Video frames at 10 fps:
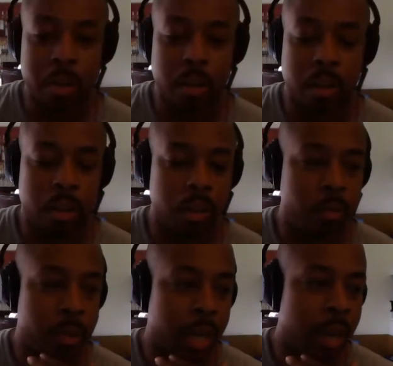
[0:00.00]

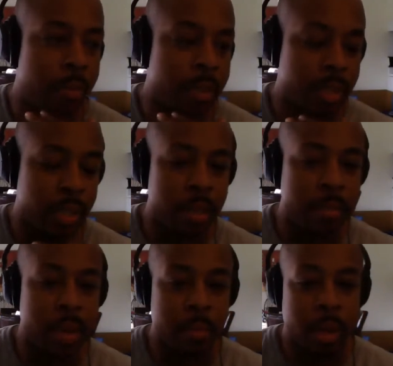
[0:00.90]
over comments that he
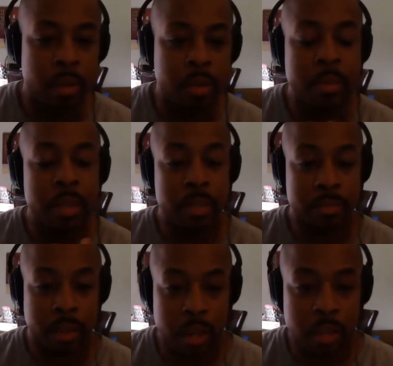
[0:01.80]
made about domestic
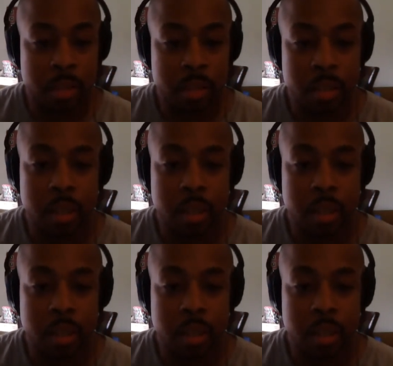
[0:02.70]
violence.